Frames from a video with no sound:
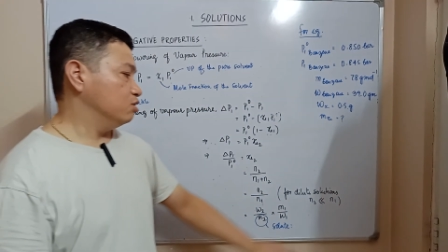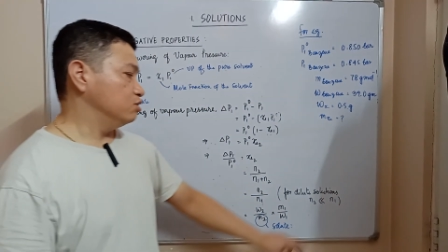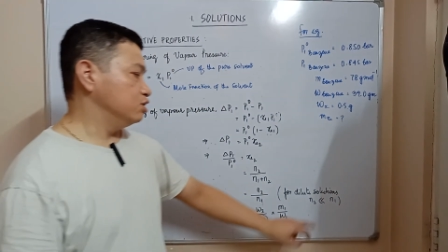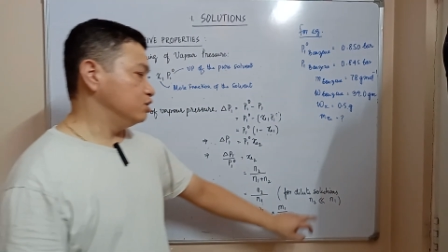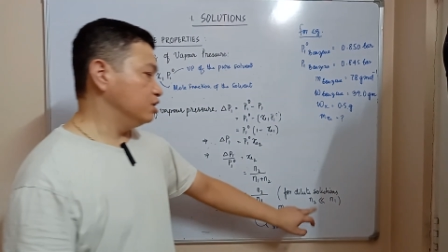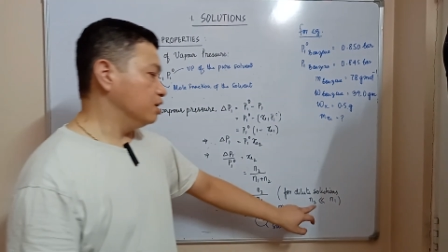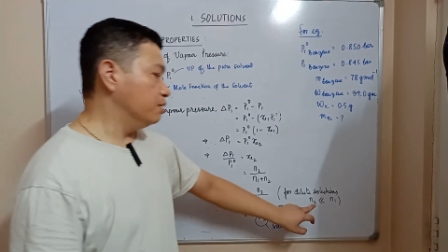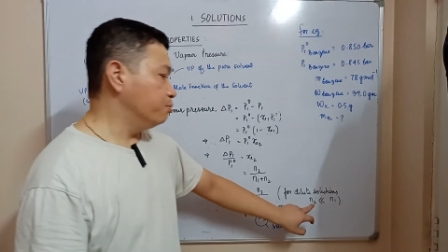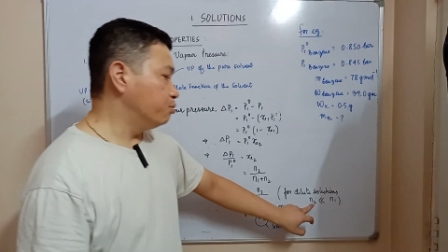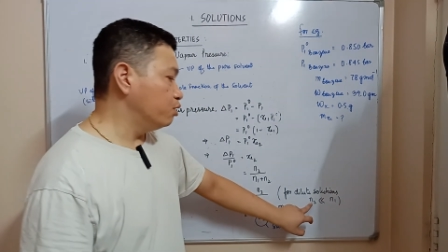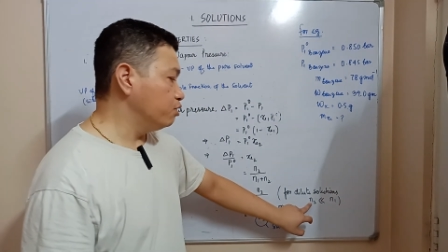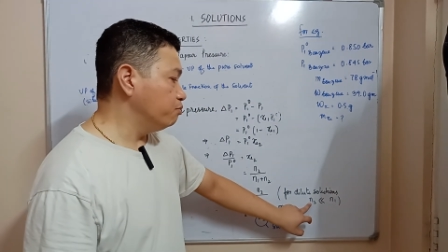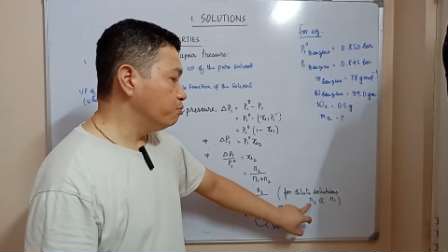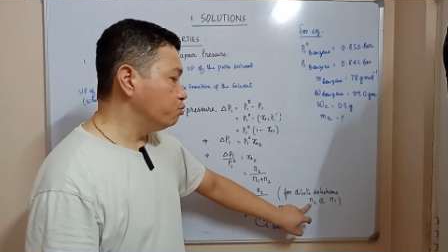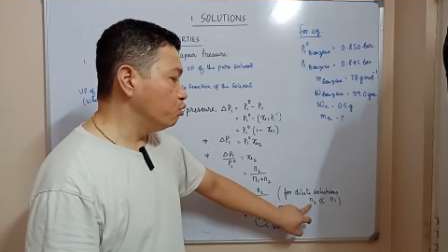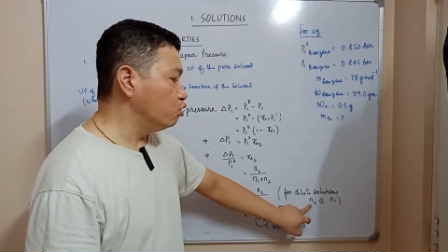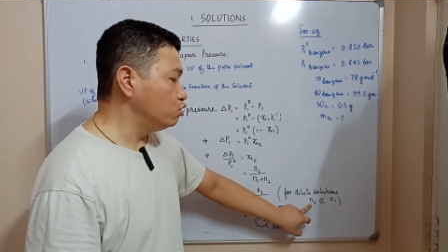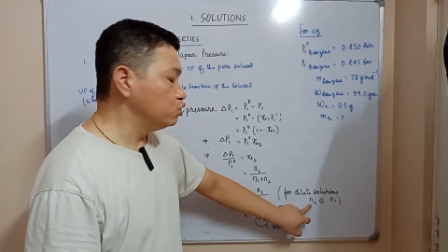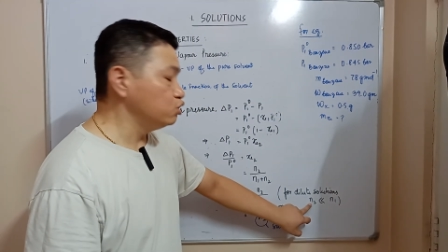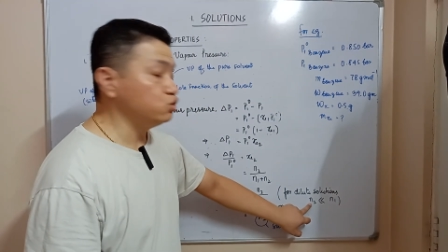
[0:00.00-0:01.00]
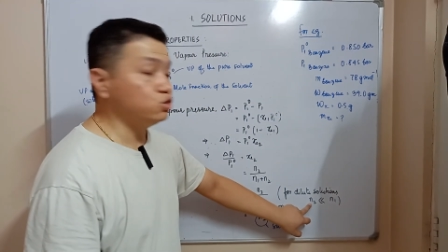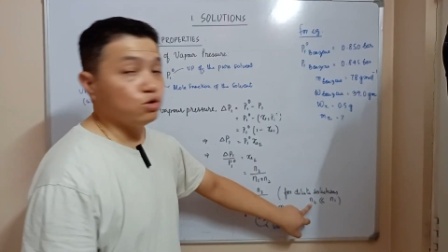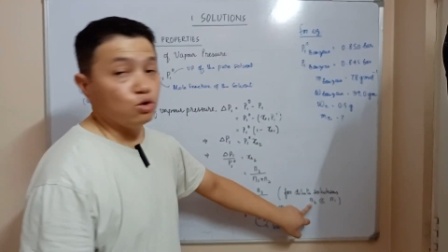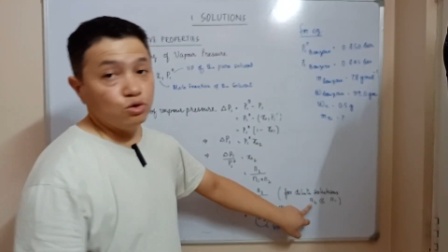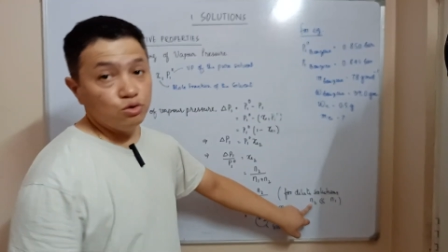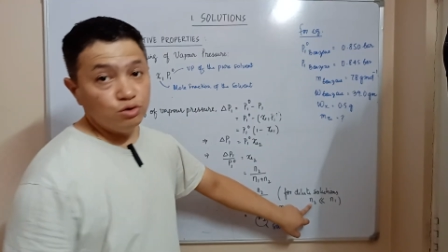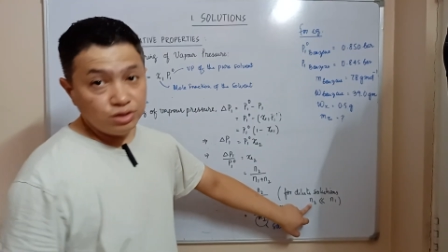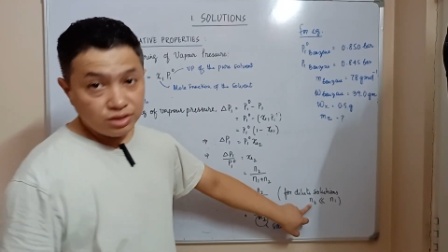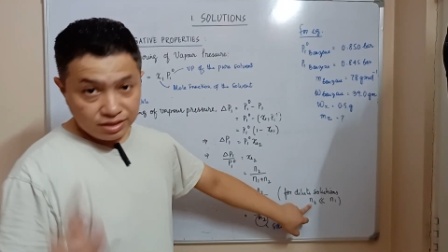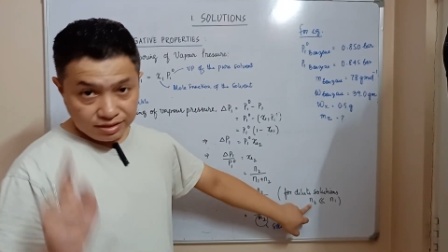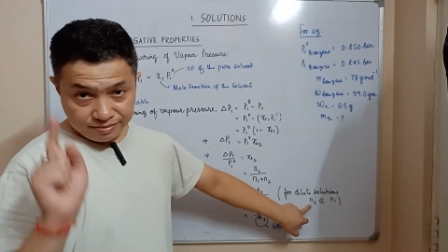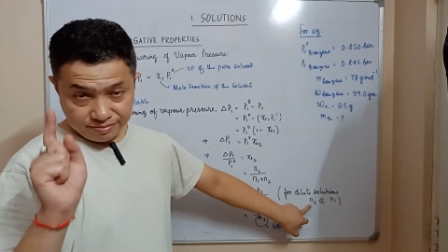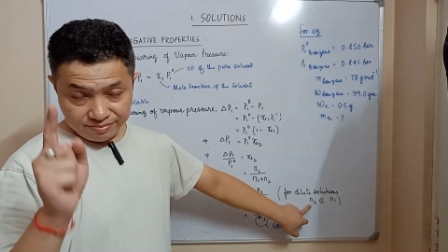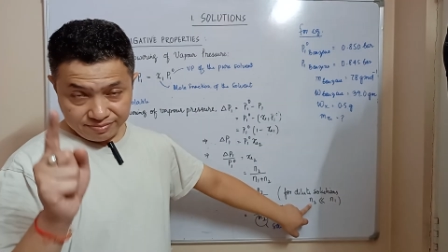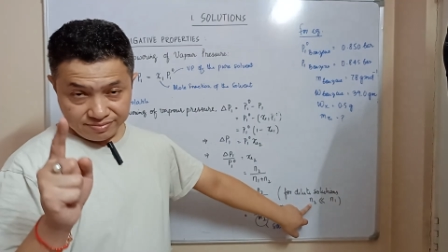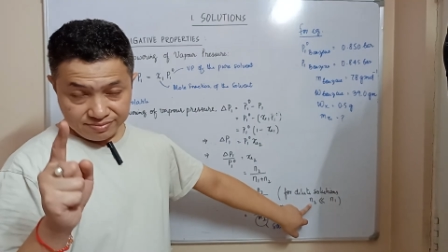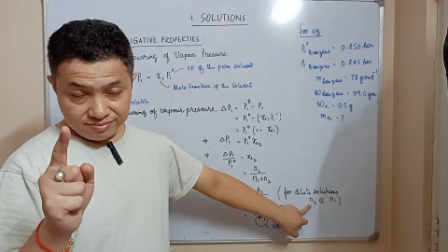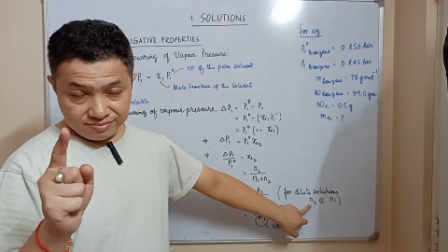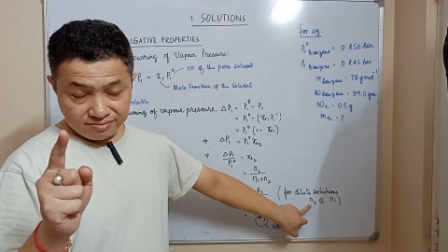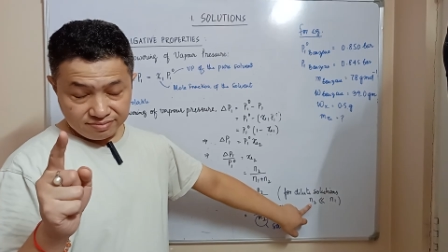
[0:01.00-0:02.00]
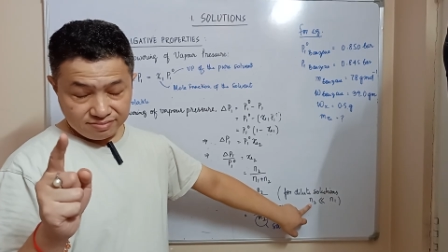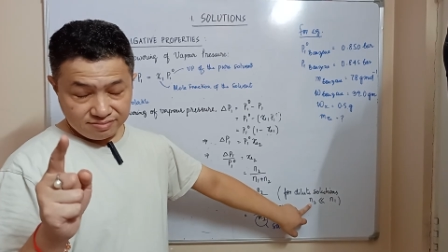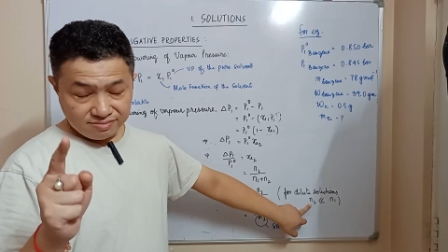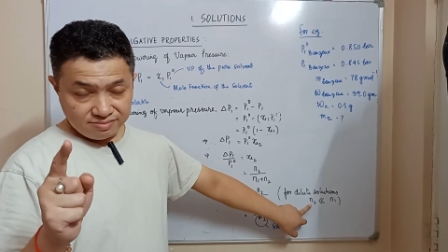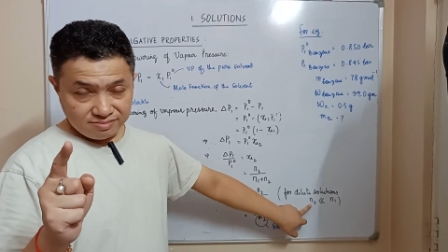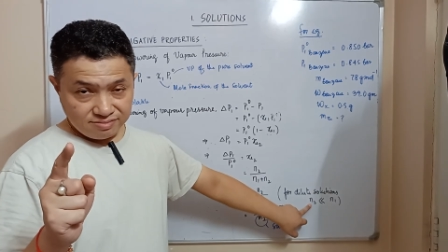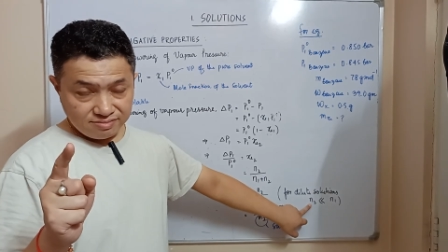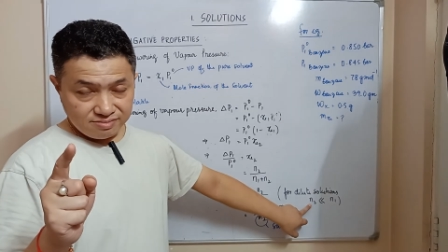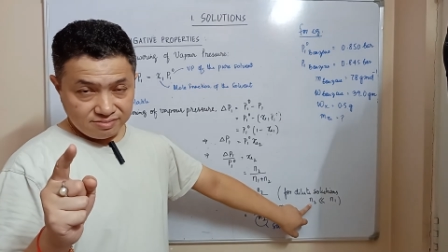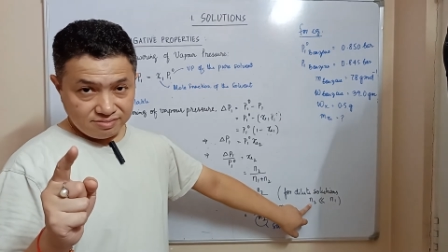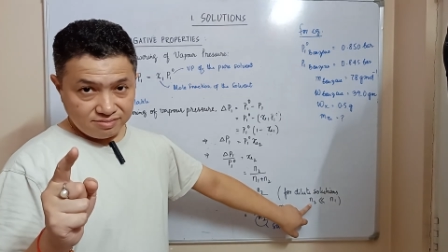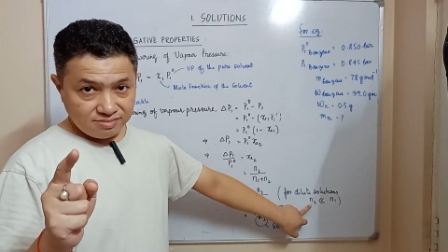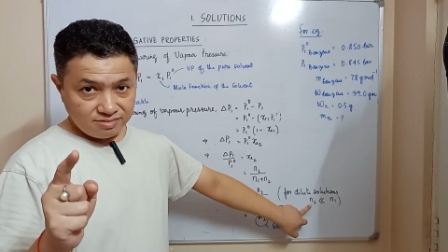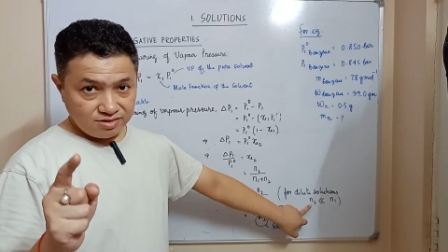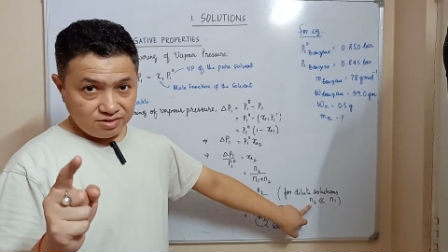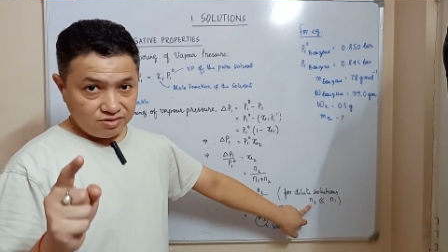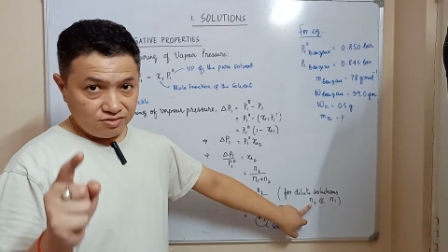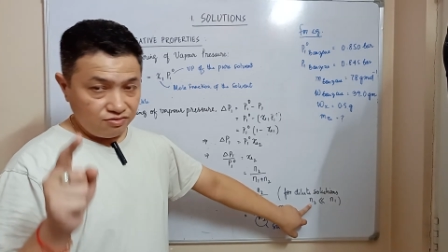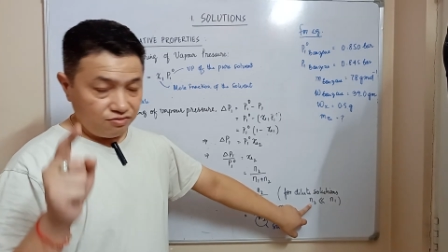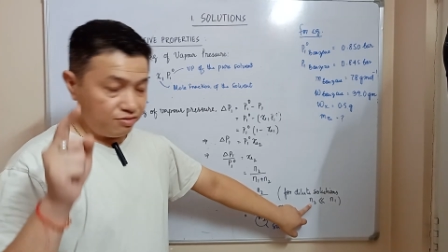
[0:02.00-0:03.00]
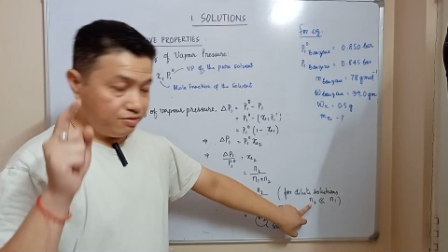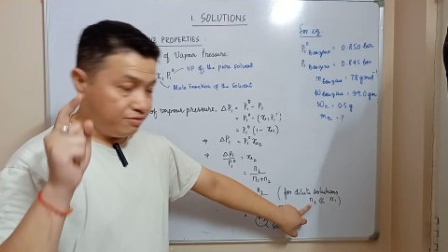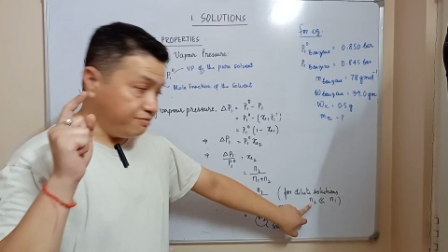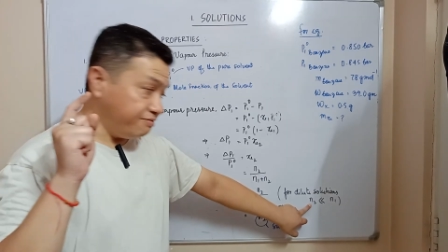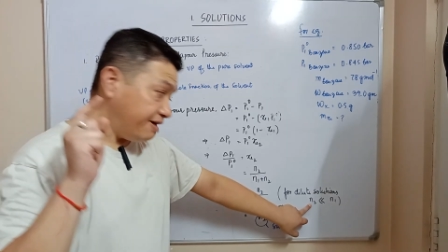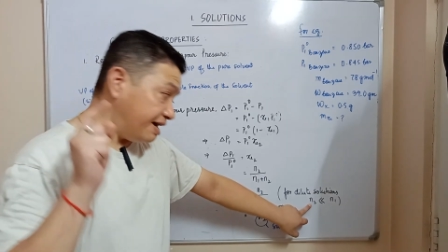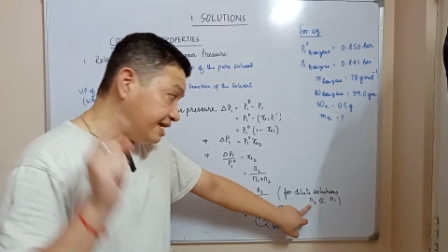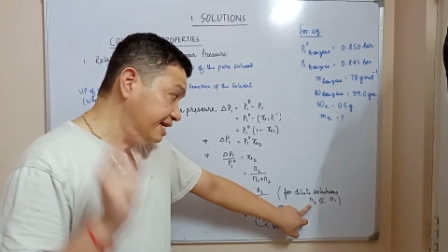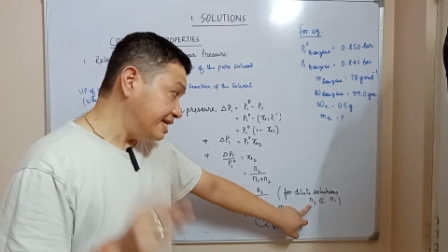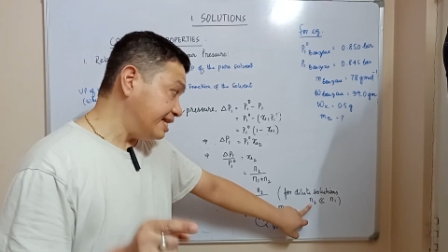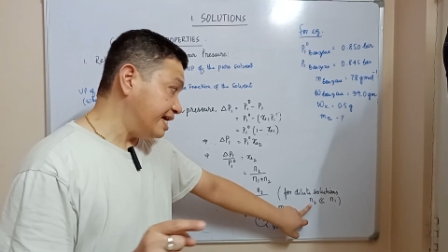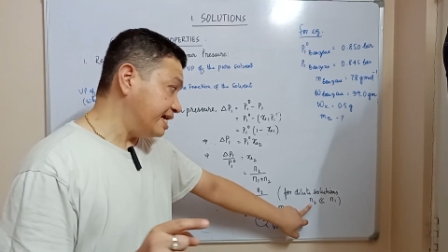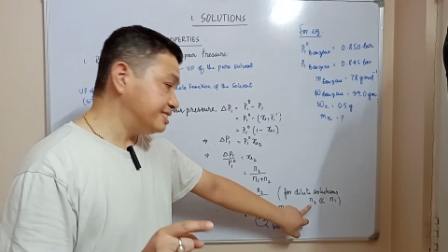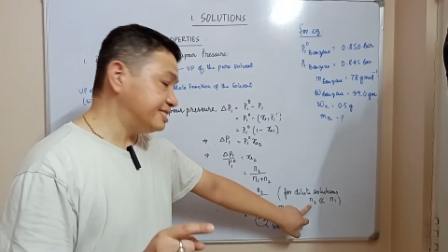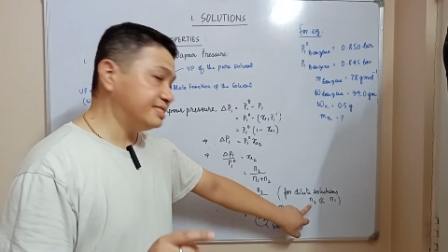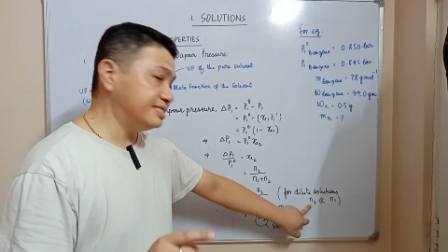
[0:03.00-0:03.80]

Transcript: The number of moles of solid will be very